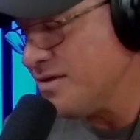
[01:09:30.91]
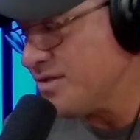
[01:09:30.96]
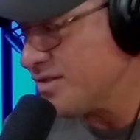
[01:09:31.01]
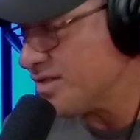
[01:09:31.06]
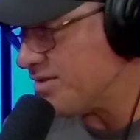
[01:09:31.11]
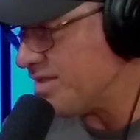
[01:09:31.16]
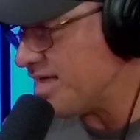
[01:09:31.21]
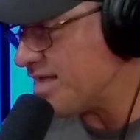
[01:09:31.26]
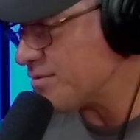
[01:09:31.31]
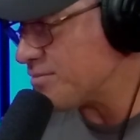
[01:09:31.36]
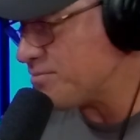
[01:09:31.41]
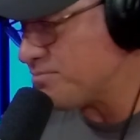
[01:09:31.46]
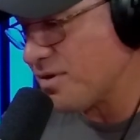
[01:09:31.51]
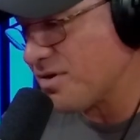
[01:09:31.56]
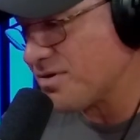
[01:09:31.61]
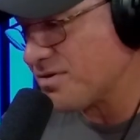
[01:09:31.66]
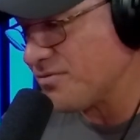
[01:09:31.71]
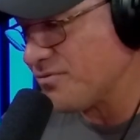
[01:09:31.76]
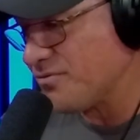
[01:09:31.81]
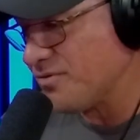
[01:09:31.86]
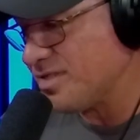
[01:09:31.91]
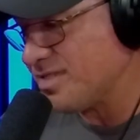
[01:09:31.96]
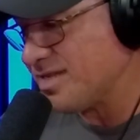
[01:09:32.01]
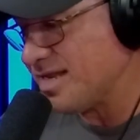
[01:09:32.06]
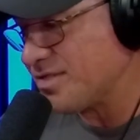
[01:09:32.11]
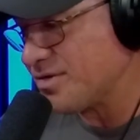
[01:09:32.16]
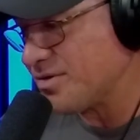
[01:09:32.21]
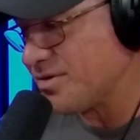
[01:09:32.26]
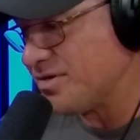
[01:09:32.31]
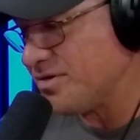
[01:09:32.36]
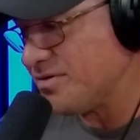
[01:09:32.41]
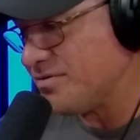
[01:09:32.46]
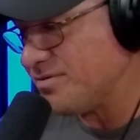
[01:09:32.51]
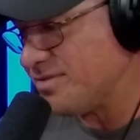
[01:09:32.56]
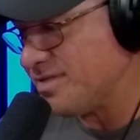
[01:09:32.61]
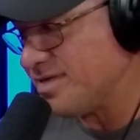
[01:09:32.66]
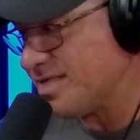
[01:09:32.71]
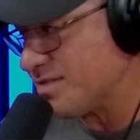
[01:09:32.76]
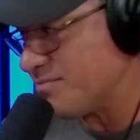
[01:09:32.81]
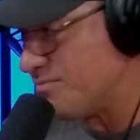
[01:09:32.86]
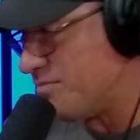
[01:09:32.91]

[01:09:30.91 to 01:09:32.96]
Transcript: So that's part of the reason I started doing this.